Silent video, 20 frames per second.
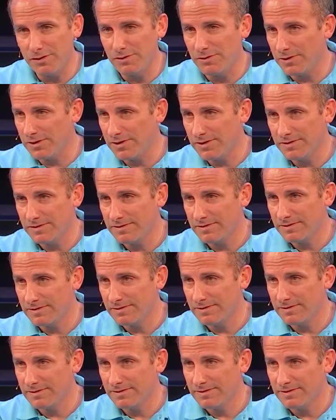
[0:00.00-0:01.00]
Lord.
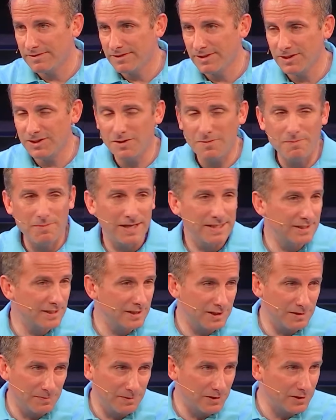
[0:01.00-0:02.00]
It's just a
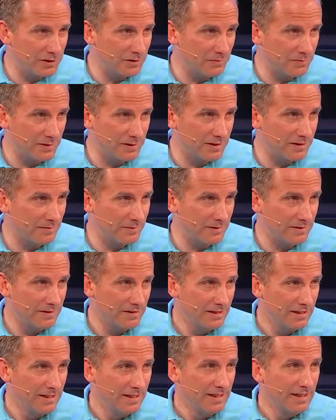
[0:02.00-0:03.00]
basic spiritual principle.
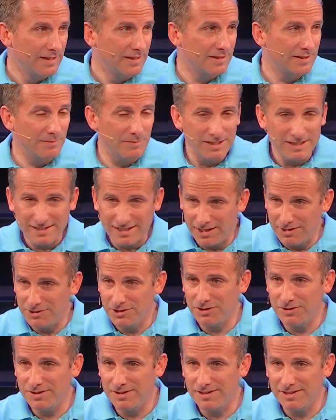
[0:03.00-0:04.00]
Somebody
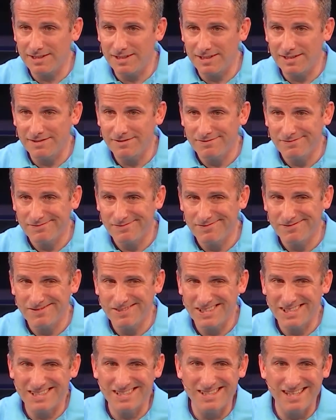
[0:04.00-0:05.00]
tells you to sin,
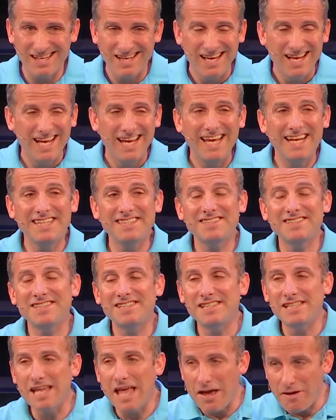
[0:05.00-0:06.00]
it is
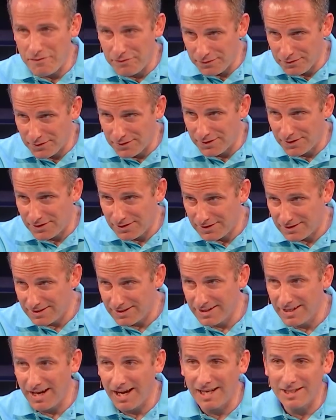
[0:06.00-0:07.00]
never
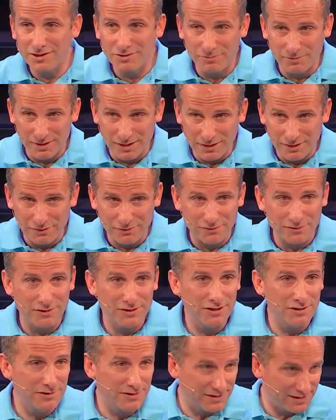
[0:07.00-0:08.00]
God's will for
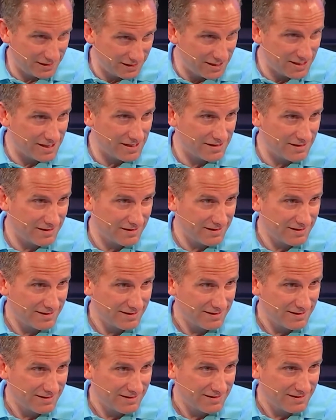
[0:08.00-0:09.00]
you to sin,
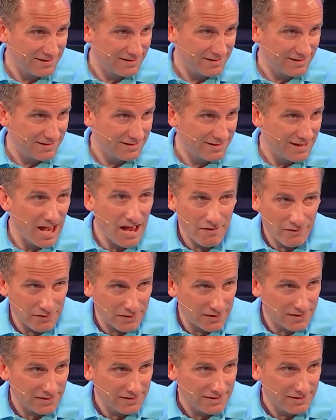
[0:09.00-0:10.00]

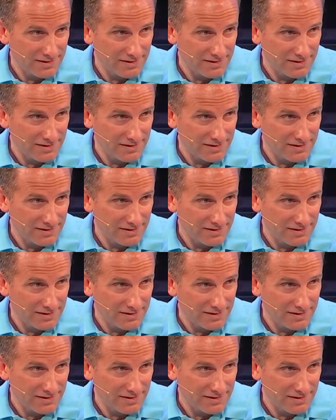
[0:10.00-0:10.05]
ever.